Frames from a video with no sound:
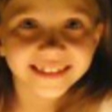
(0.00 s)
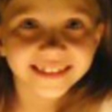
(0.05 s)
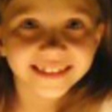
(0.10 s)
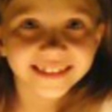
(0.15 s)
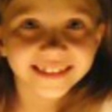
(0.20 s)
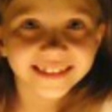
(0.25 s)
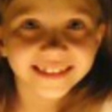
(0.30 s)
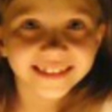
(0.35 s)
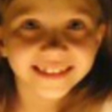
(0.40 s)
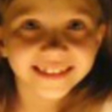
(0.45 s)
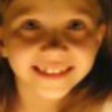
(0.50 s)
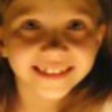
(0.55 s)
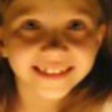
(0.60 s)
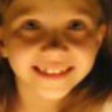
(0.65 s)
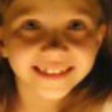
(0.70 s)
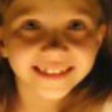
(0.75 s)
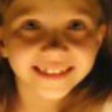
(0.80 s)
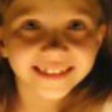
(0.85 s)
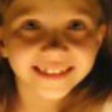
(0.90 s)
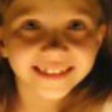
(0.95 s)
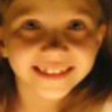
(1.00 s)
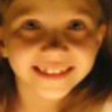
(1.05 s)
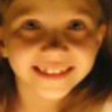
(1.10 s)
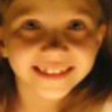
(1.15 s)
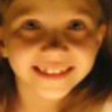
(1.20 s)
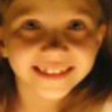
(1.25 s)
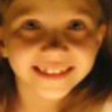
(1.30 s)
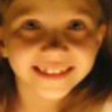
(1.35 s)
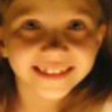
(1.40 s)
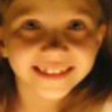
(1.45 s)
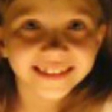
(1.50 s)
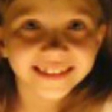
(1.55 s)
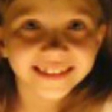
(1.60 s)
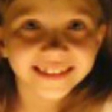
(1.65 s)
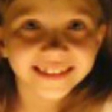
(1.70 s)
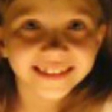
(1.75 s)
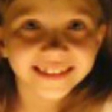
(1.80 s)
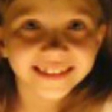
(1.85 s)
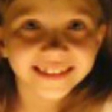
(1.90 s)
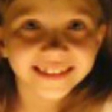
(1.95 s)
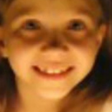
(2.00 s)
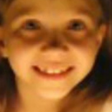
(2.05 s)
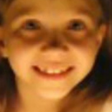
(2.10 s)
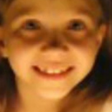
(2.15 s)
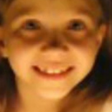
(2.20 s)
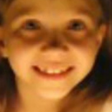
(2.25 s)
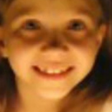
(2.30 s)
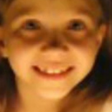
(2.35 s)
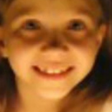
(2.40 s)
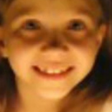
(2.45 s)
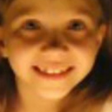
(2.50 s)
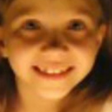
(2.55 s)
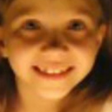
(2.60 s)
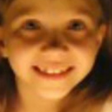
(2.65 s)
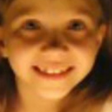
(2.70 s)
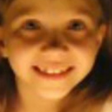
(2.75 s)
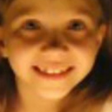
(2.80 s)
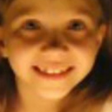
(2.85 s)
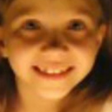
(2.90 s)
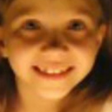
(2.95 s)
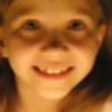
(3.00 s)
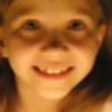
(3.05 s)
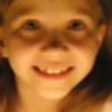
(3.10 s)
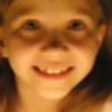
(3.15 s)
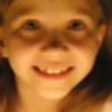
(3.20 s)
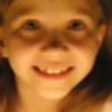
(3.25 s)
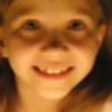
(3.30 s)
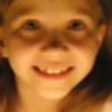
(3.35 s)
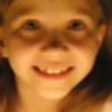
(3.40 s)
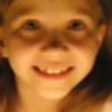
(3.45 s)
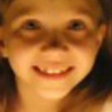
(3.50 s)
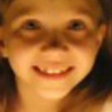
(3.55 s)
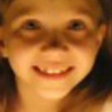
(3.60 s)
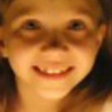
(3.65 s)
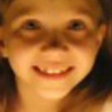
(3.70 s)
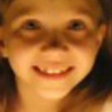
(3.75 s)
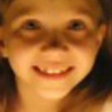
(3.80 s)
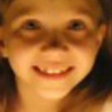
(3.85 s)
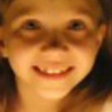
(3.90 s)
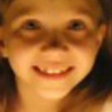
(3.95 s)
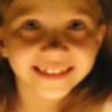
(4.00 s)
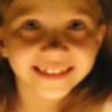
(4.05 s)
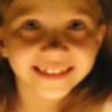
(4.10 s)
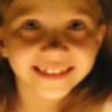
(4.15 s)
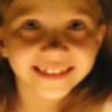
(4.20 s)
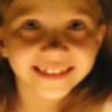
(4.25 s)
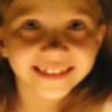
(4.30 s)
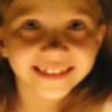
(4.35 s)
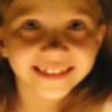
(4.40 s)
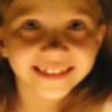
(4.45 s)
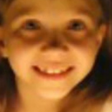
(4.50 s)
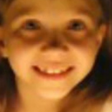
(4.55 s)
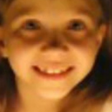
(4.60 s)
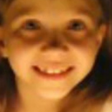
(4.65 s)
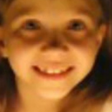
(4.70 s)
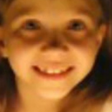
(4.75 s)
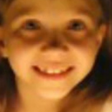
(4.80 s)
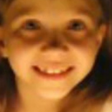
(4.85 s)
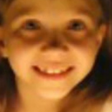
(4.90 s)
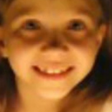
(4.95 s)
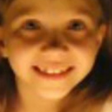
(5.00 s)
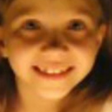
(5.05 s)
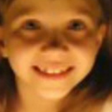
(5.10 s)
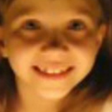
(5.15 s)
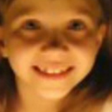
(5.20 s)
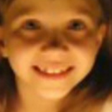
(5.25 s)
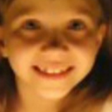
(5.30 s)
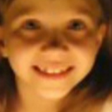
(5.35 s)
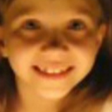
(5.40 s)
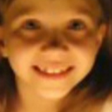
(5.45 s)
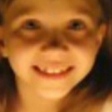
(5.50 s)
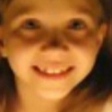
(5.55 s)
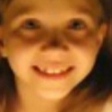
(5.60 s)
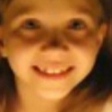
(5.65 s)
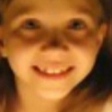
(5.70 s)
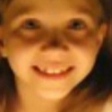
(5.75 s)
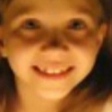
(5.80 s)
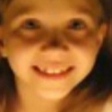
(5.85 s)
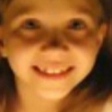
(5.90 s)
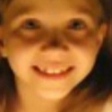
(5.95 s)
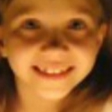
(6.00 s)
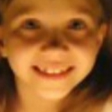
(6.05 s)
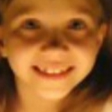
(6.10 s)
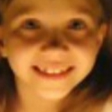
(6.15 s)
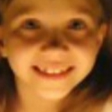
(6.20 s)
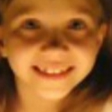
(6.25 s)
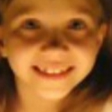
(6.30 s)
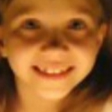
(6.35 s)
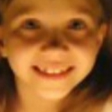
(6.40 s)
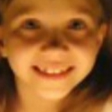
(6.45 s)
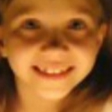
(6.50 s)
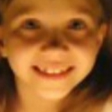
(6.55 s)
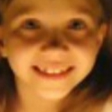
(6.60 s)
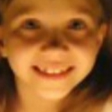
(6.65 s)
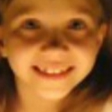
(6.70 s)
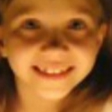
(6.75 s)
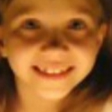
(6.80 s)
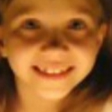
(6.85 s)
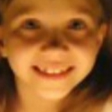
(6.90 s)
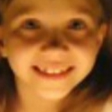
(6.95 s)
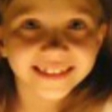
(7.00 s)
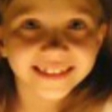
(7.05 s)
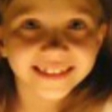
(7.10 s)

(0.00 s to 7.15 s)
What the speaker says: This is a still picture; no speech is visible.